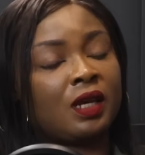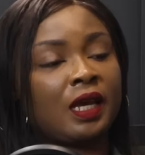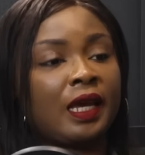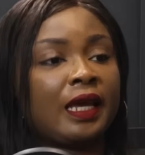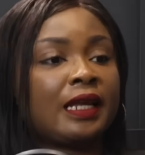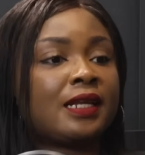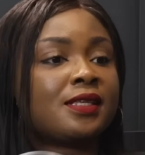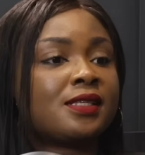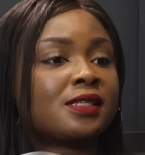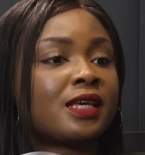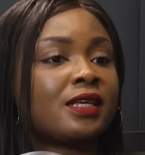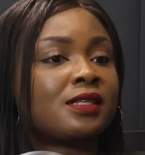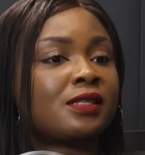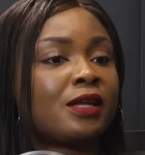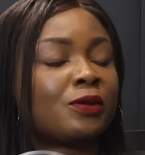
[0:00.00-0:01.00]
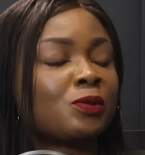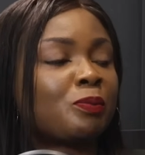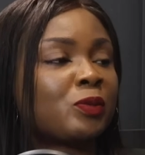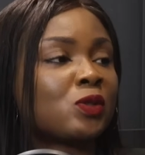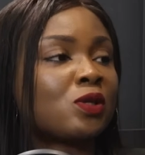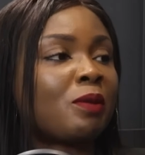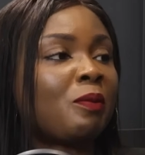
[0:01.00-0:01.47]
in this case now,
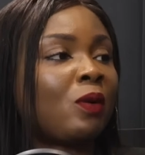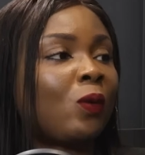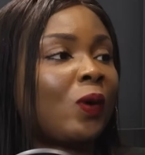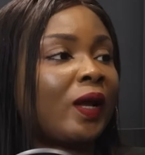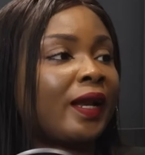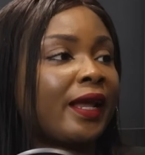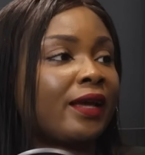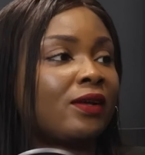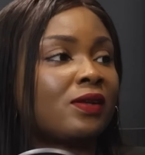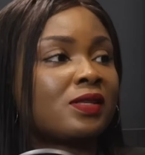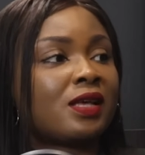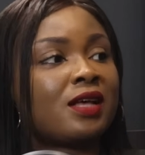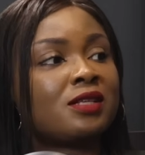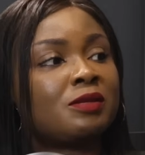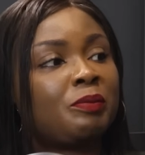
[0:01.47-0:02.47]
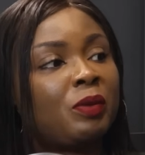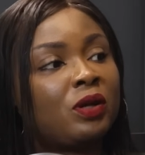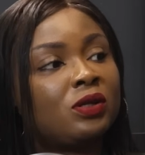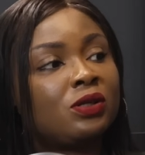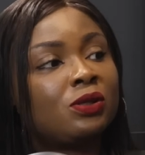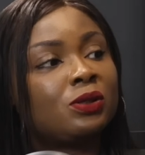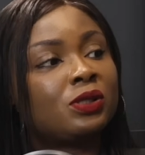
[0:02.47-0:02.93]
someone else has
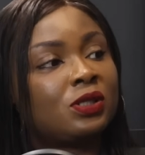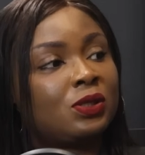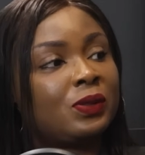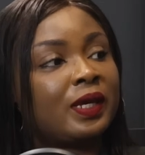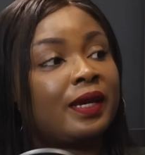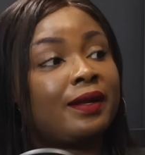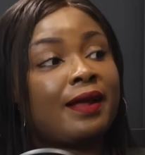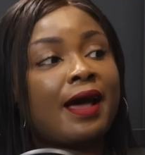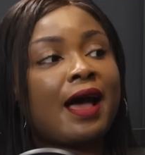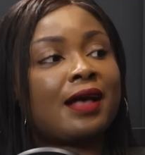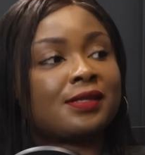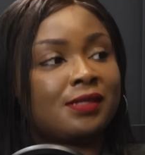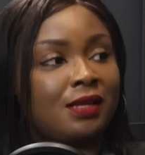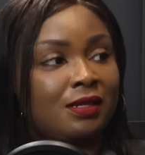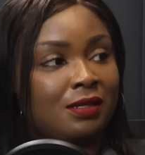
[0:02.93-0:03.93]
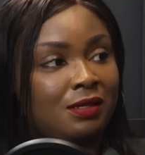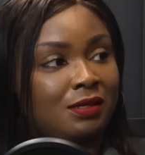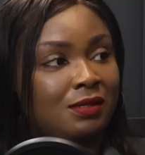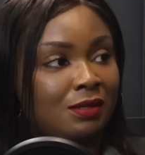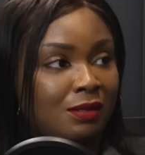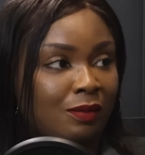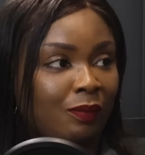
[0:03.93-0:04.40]
bundled together assets.